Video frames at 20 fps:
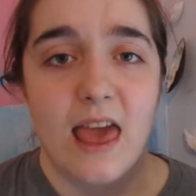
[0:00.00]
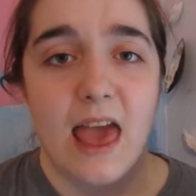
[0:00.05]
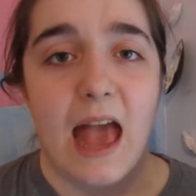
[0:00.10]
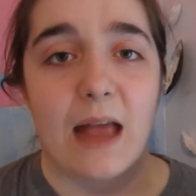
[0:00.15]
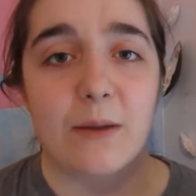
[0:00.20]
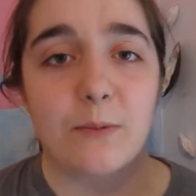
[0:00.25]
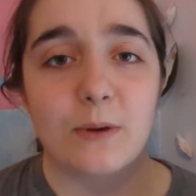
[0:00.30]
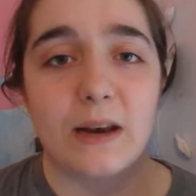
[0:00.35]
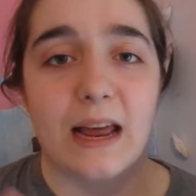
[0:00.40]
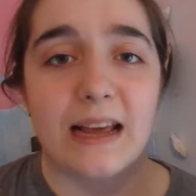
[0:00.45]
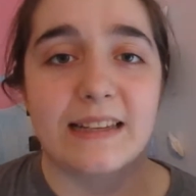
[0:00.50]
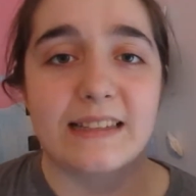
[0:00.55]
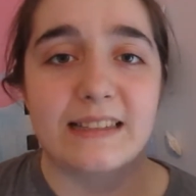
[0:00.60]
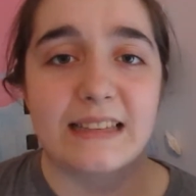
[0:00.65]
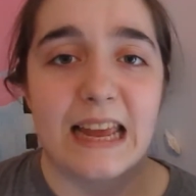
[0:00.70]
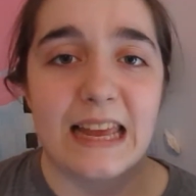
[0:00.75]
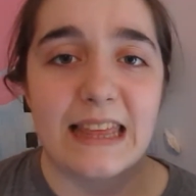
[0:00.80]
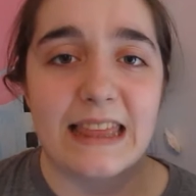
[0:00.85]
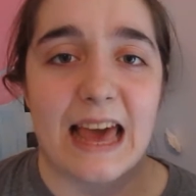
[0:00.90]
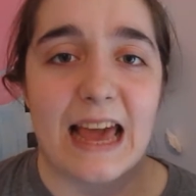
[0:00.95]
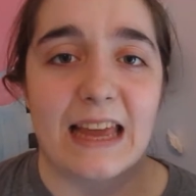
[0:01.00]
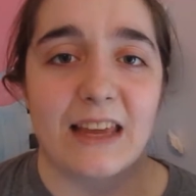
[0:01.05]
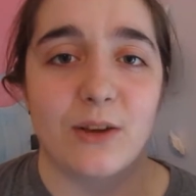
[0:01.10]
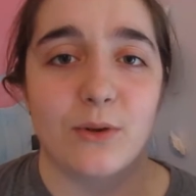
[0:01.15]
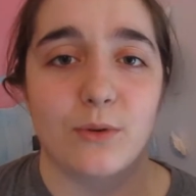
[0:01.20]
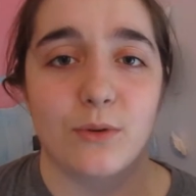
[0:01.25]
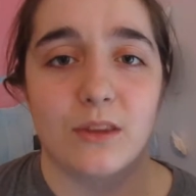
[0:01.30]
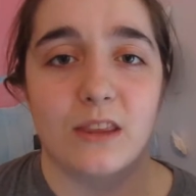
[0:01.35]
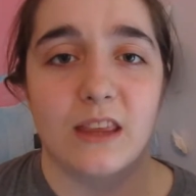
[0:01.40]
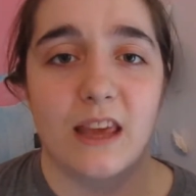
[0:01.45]
And when I say that,
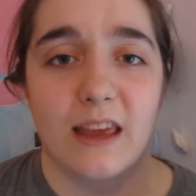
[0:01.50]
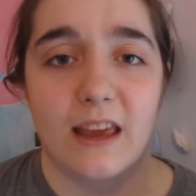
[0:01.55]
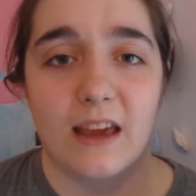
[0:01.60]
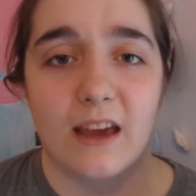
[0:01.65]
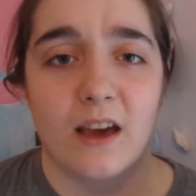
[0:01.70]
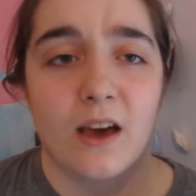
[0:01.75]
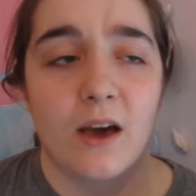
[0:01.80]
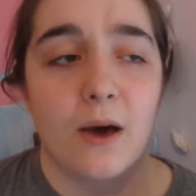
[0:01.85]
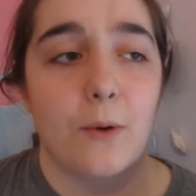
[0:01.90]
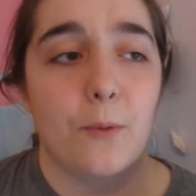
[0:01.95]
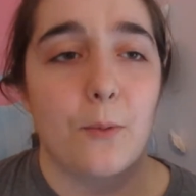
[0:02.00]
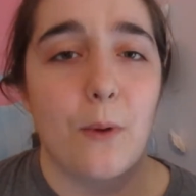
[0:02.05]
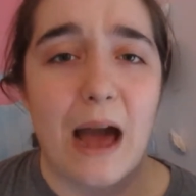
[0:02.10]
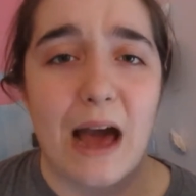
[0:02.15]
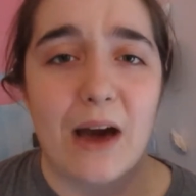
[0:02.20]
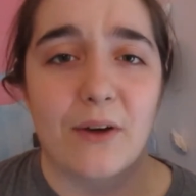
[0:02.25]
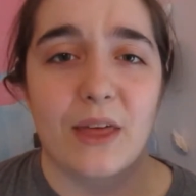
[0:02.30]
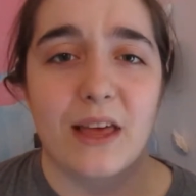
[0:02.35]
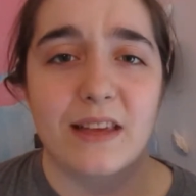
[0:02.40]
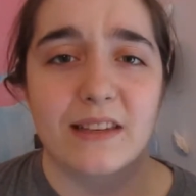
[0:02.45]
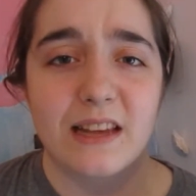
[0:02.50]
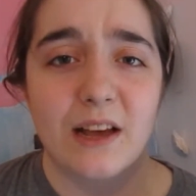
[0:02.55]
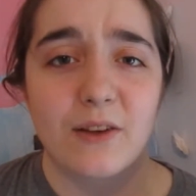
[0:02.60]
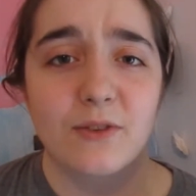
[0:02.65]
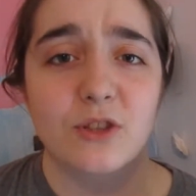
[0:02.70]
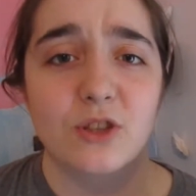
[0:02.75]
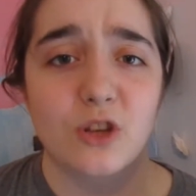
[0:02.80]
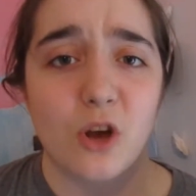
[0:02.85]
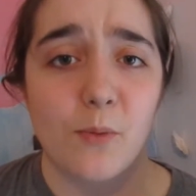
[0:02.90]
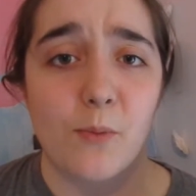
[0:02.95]
you think, wow, that
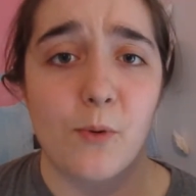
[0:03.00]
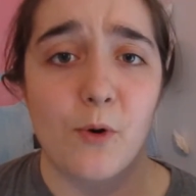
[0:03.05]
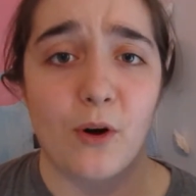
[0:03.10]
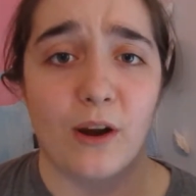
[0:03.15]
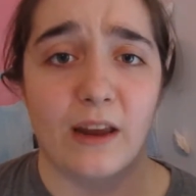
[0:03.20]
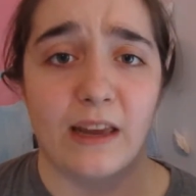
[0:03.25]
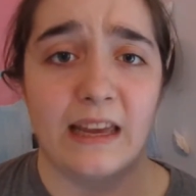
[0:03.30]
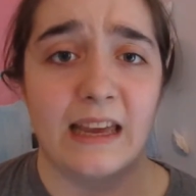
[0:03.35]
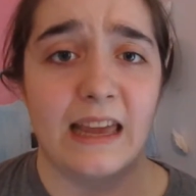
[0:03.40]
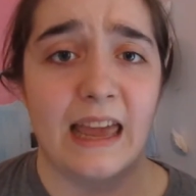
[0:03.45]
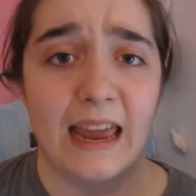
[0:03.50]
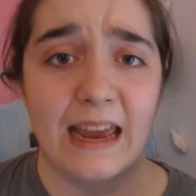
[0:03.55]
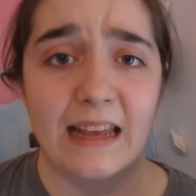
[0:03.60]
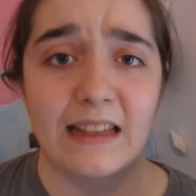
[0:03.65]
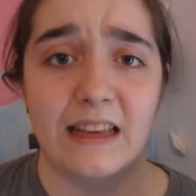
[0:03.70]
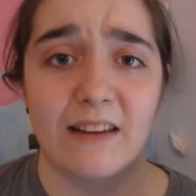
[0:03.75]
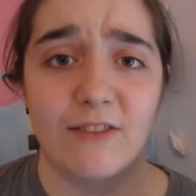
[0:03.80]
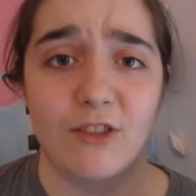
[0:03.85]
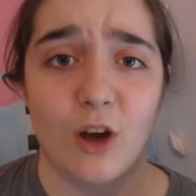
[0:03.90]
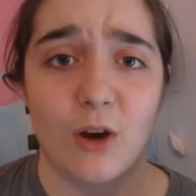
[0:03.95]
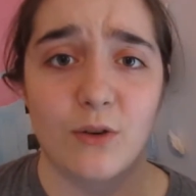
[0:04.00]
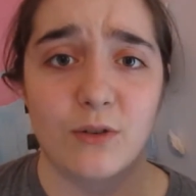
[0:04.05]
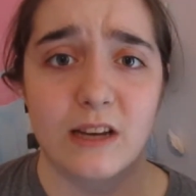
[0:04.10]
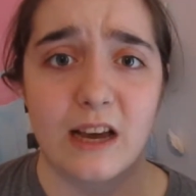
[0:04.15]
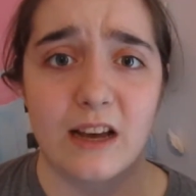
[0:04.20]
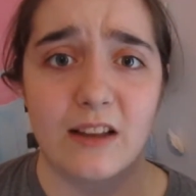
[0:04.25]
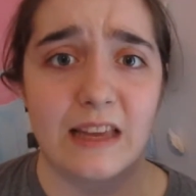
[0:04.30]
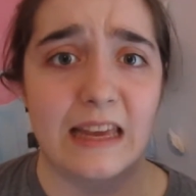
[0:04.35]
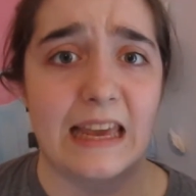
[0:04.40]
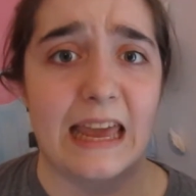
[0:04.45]
sounds so boring. He can't leave the
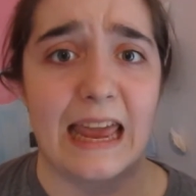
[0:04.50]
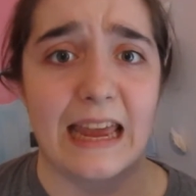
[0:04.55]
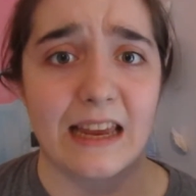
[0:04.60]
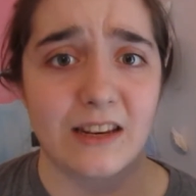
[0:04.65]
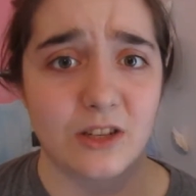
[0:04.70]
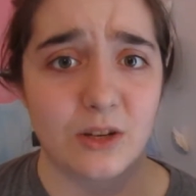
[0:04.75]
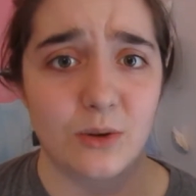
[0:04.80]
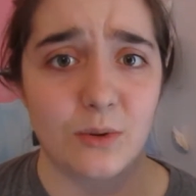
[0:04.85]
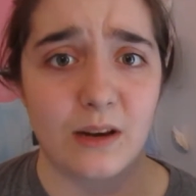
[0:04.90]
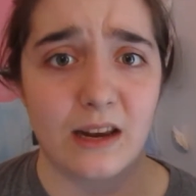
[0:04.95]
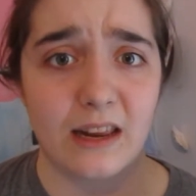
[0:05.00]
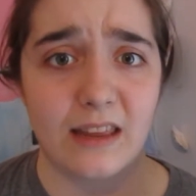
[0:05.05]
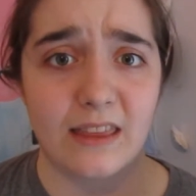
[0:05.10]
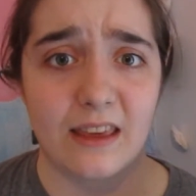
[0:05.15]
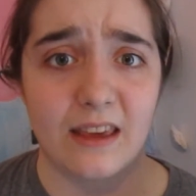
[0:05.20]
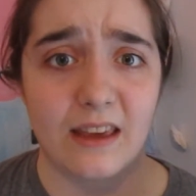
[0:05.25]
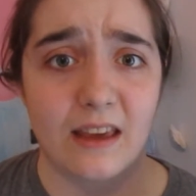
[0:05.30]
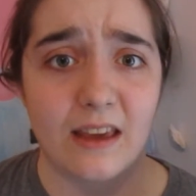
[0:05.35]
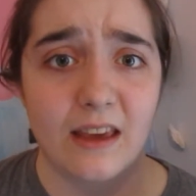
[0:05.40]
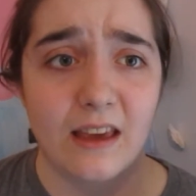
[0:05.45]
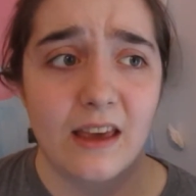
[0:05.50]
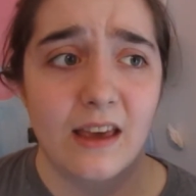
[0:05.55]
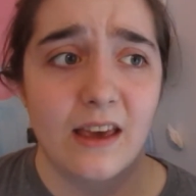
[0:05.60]
hotel. He can't do anything.